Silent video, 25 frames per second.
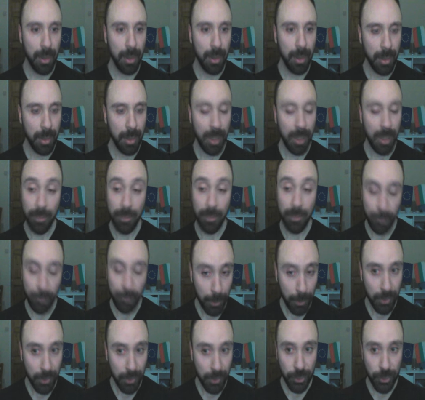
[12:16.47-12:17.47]
if you
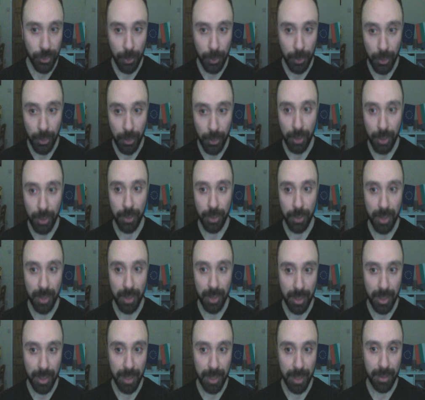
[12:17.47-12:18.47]
follow the story, you're
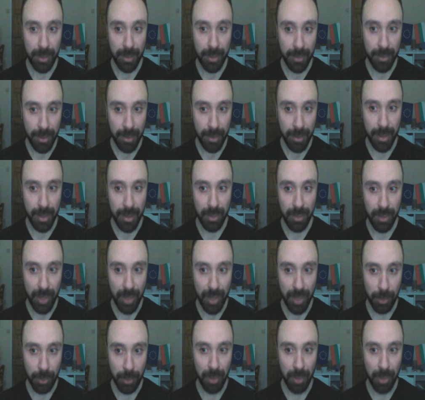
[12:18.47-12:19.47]
gonna get at the end of
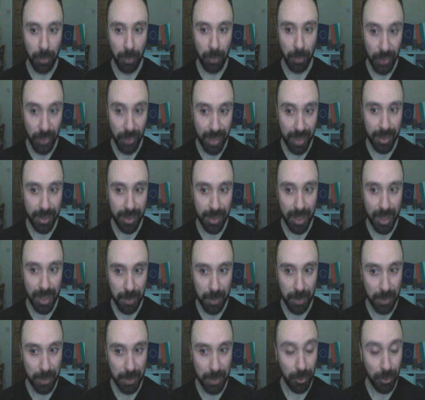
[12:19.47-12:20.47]
Act 1 protecting
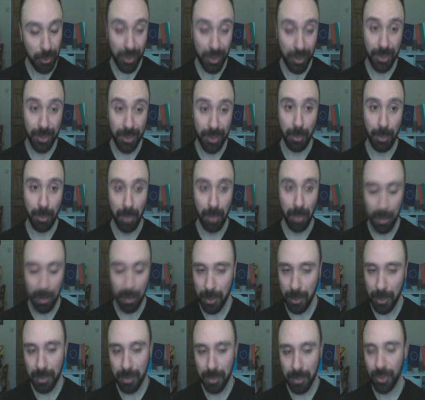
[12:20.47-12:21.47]
aspects, which creates your
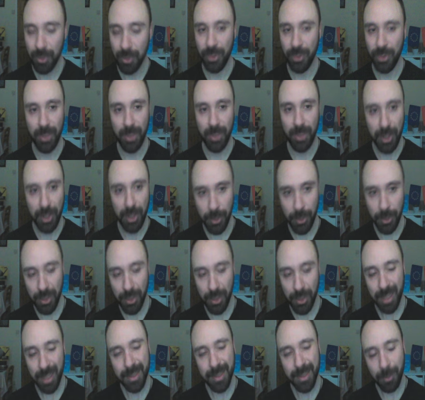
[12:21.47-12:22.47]
bubble, which is very good.
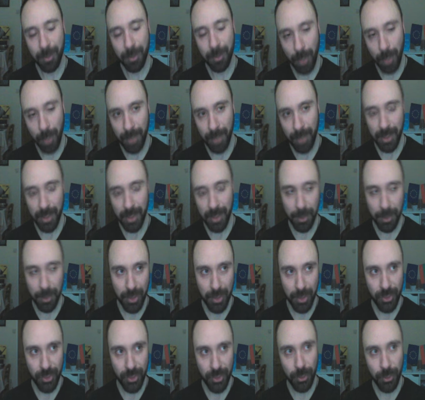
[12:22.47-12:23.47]
That's one of the other
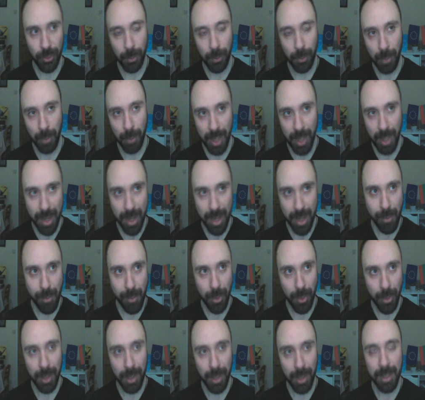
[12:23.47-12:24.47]
reasons you kind of
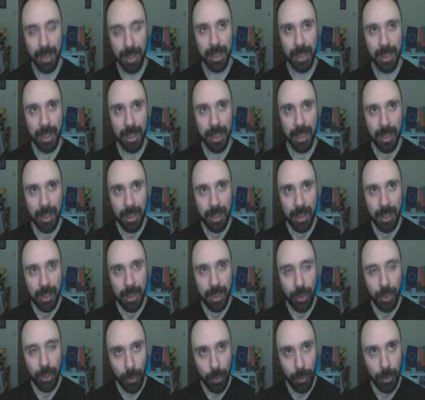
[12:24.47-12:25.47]
want to
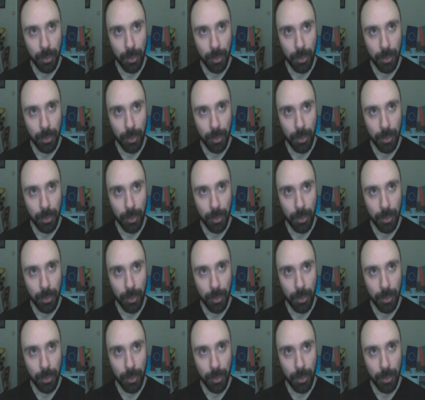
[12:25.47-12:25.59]
go